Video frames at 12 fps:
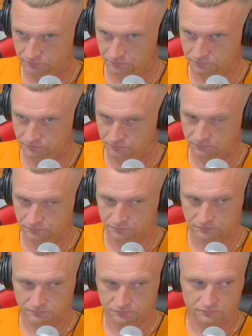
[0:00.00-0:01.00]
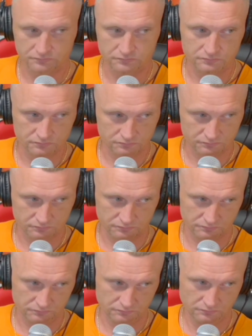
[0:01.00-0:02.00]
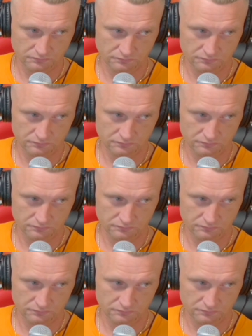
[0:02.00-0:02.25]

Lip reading: This person isn't speaking.